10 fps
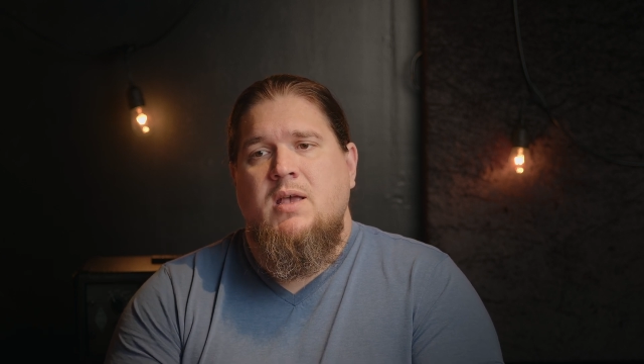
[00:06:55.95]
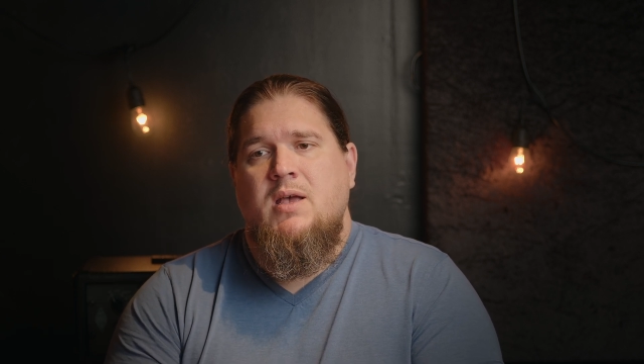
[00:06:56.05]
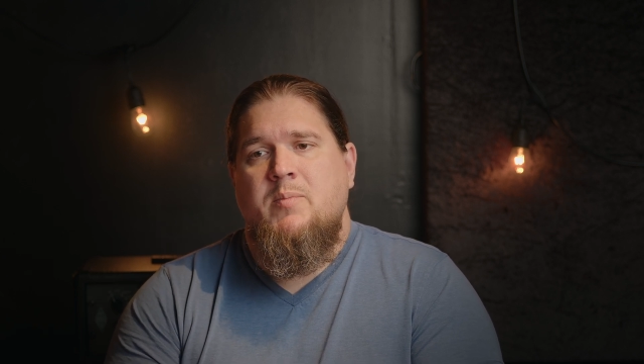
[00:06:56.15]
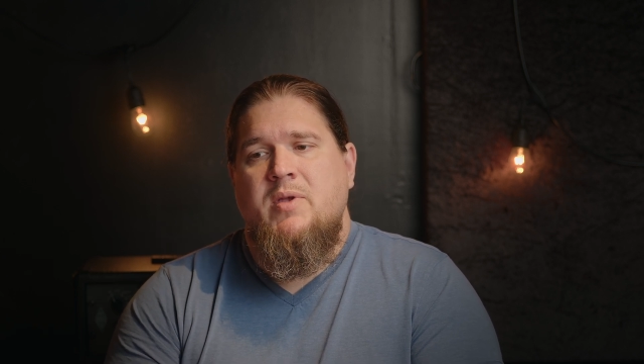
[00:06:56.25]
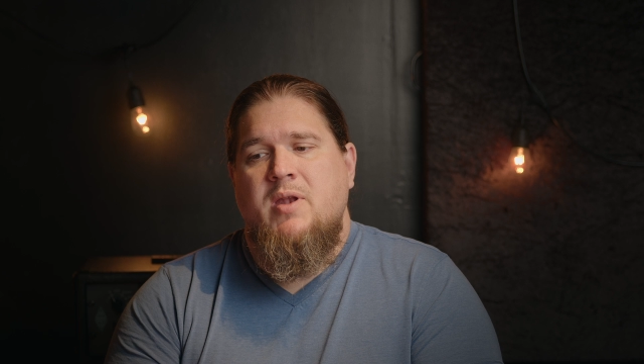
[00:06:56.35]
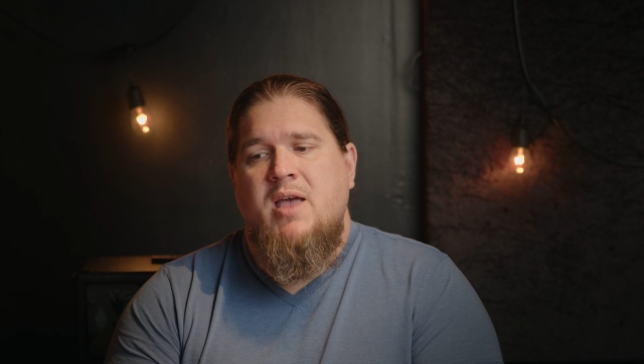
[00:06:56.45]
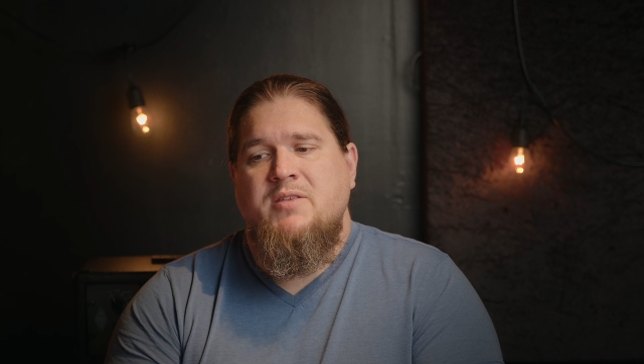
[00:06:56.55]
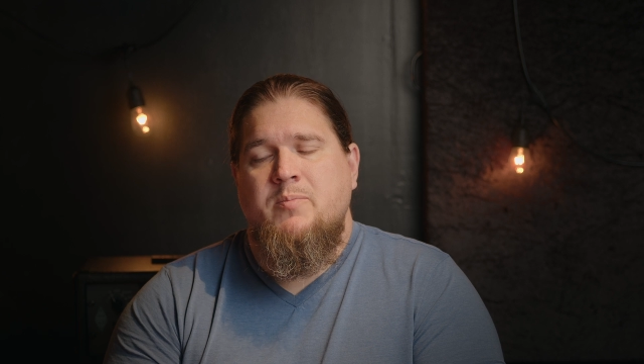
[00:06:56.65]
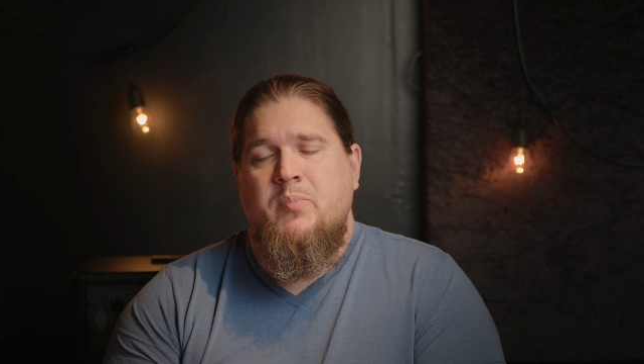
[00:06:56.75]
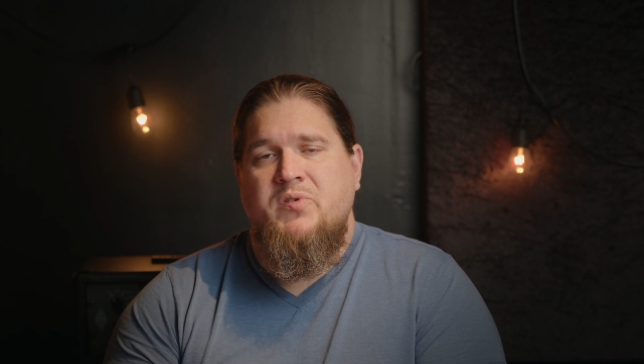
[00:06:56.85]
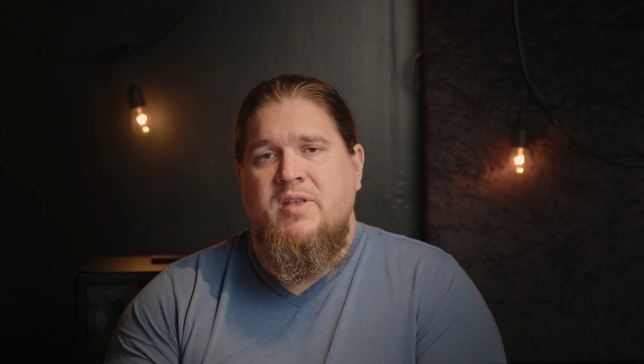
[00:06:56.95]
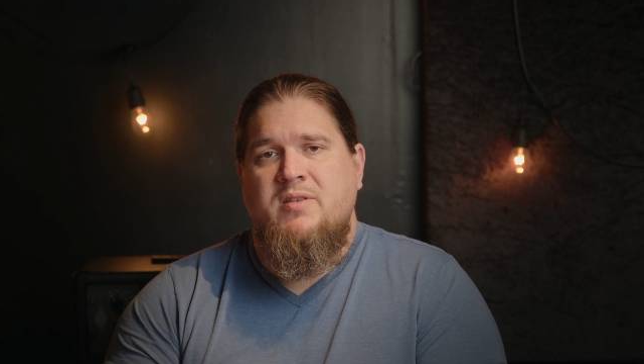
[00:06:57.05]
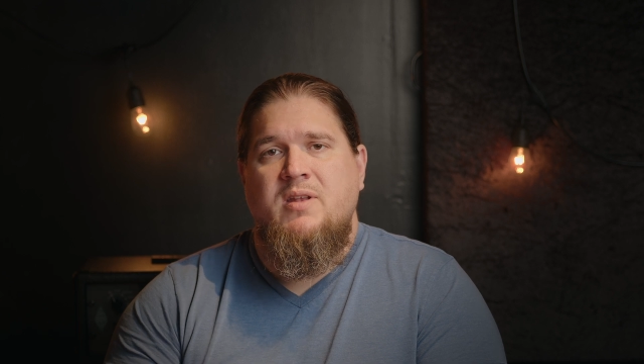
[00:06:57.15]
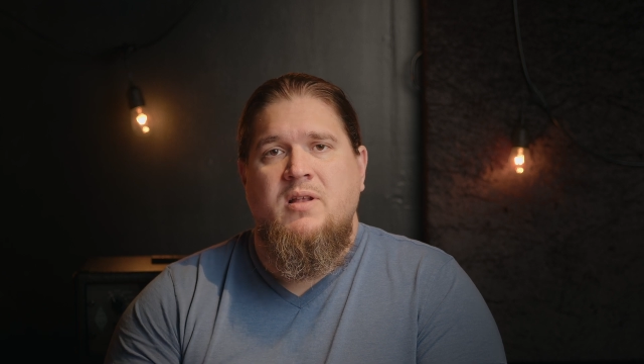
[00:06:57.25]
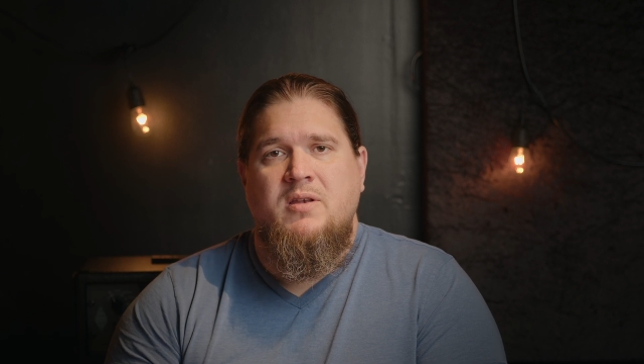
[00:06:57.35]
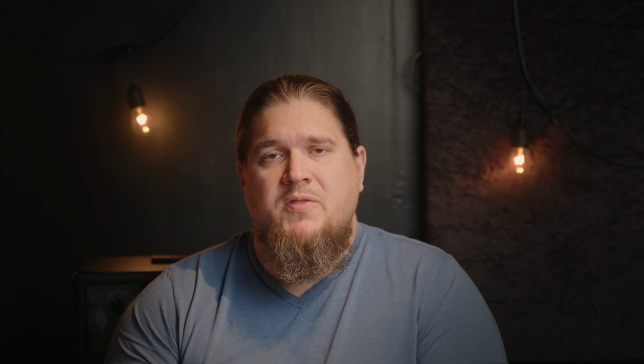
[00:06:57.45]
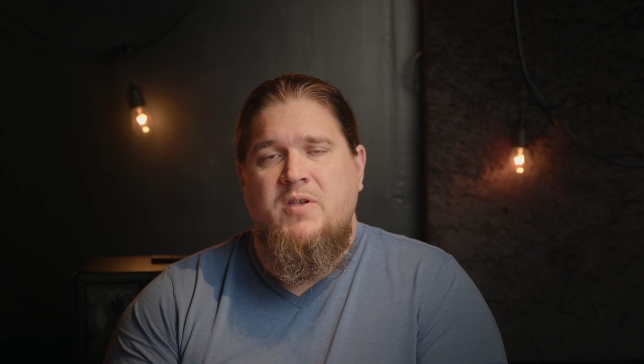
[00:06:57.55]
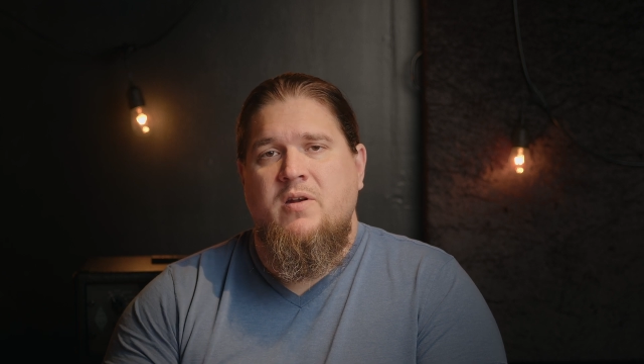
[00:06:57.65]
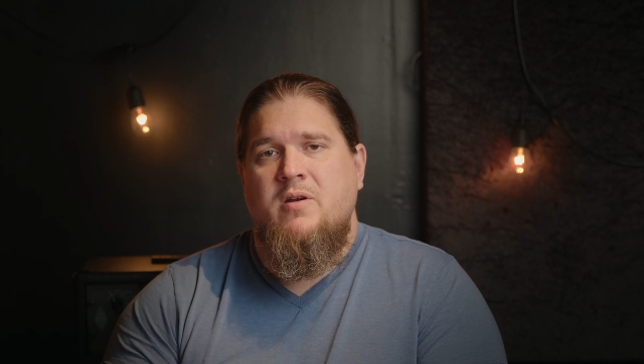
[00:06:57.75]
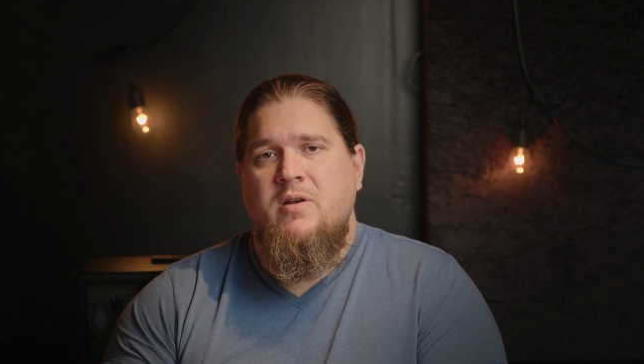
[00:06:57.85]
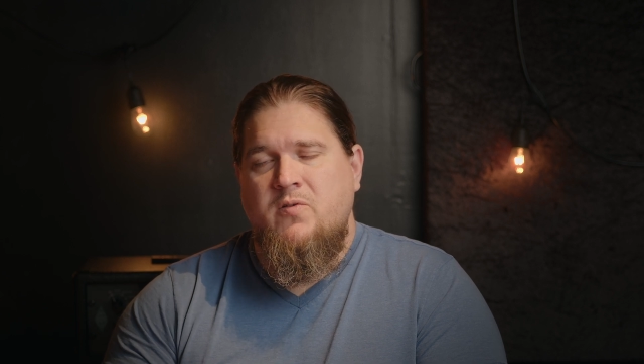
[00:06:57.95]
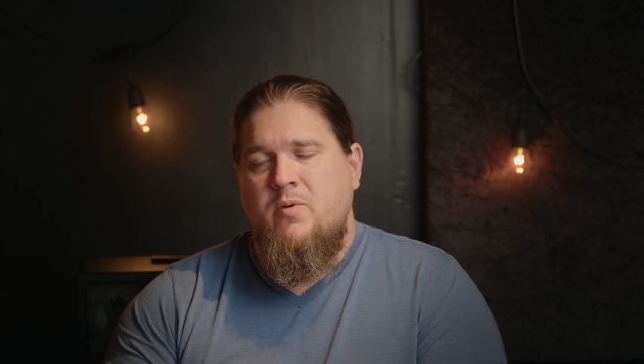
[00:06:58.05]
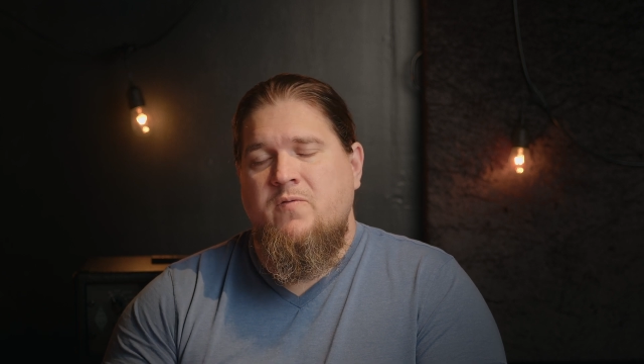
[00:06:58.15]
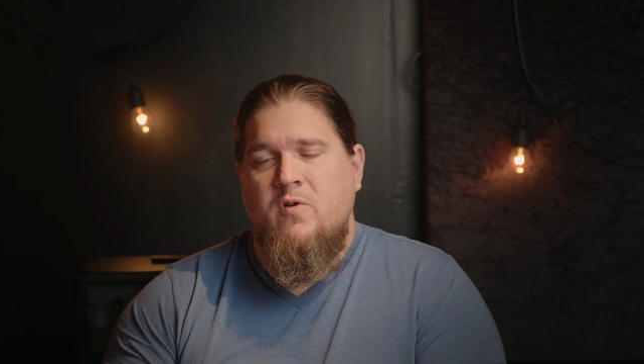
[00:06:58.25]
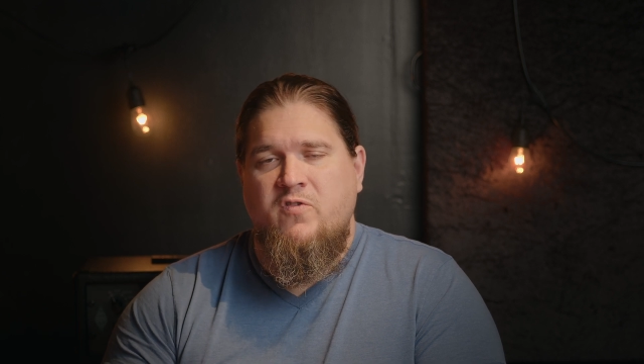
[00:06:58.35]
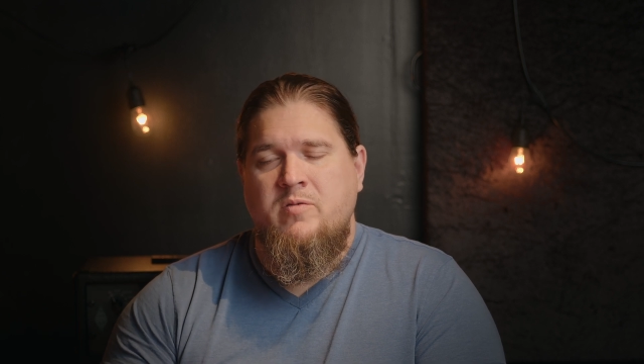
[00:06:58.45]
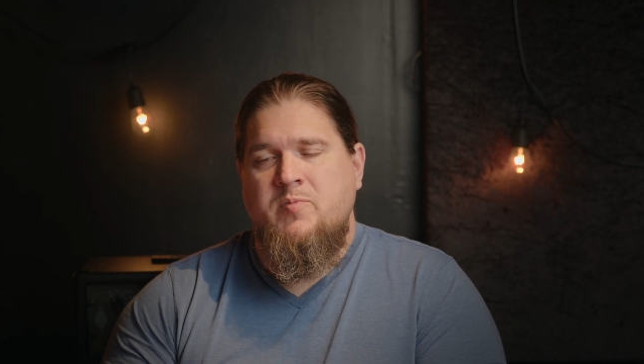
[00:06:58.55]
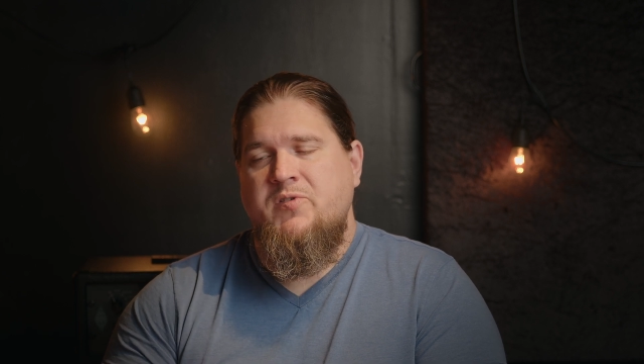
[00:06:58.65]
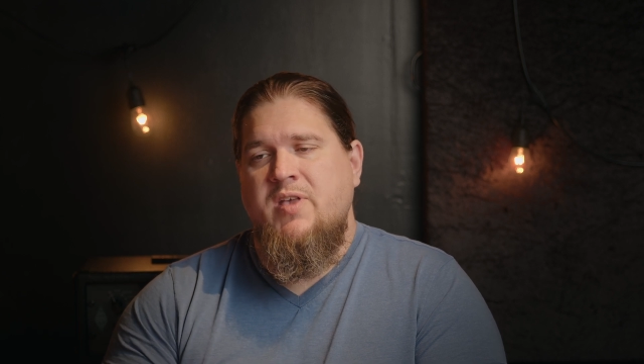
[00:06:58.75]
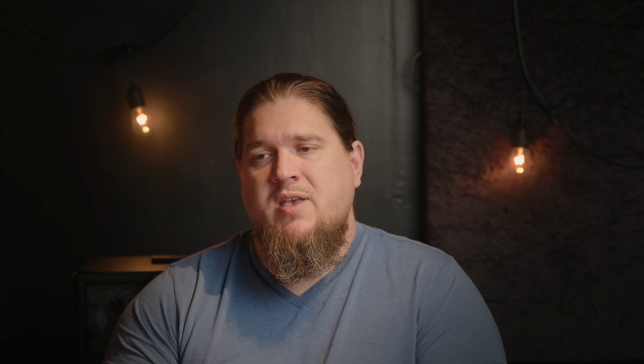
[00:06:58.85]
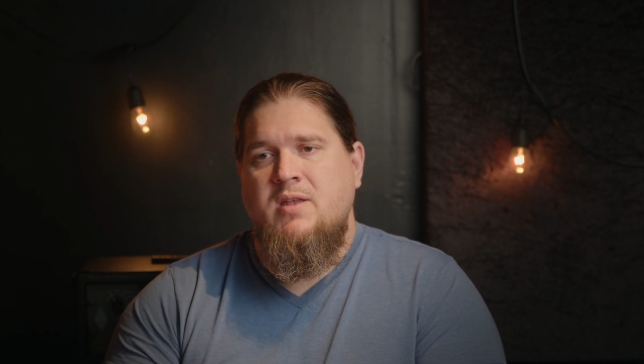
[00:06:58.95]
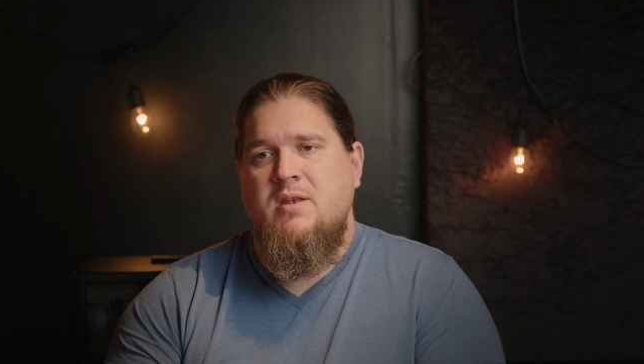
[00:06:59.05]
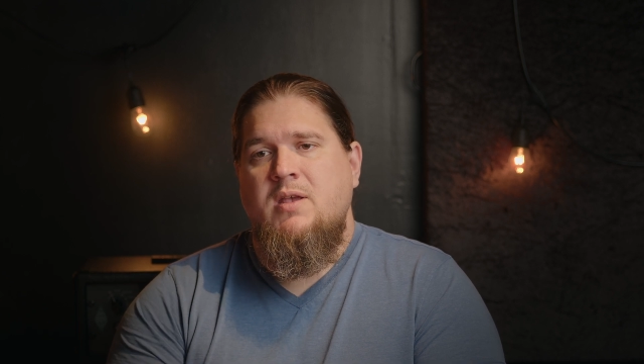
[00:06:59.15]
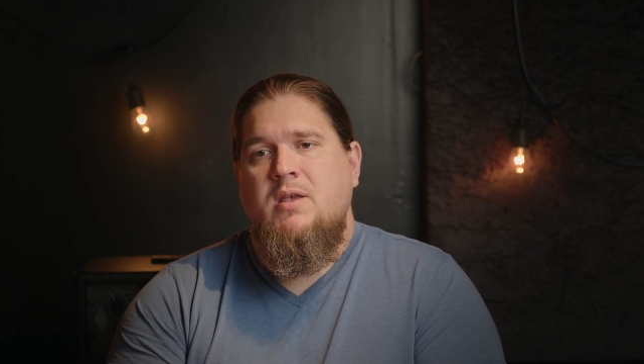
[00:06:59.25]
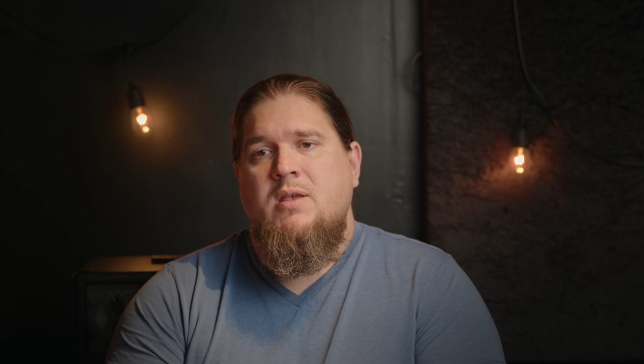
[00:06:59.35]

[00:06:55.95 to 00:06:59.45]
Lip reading: and has it presented on the theater in 24 frames per second,